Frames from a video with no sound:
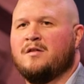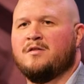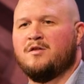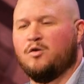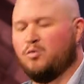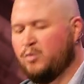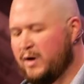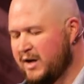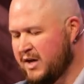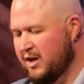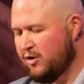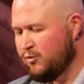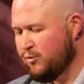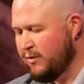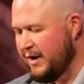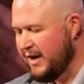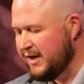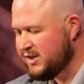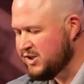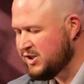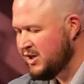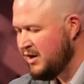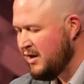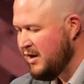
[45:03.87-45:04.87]
And the wicked
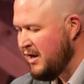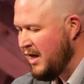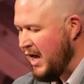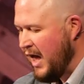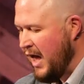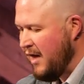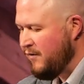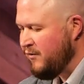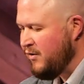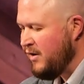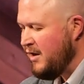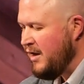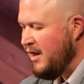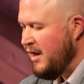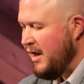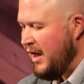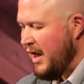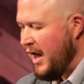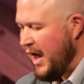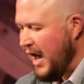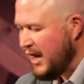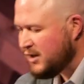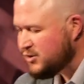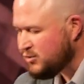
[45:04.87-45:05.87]
rich have
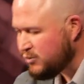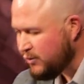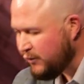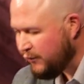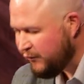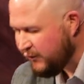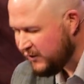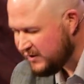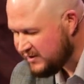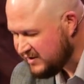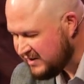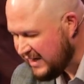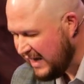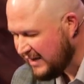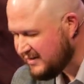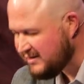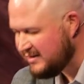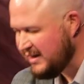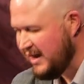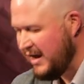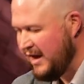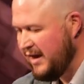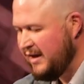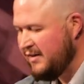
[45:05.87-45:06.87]
etruphesate,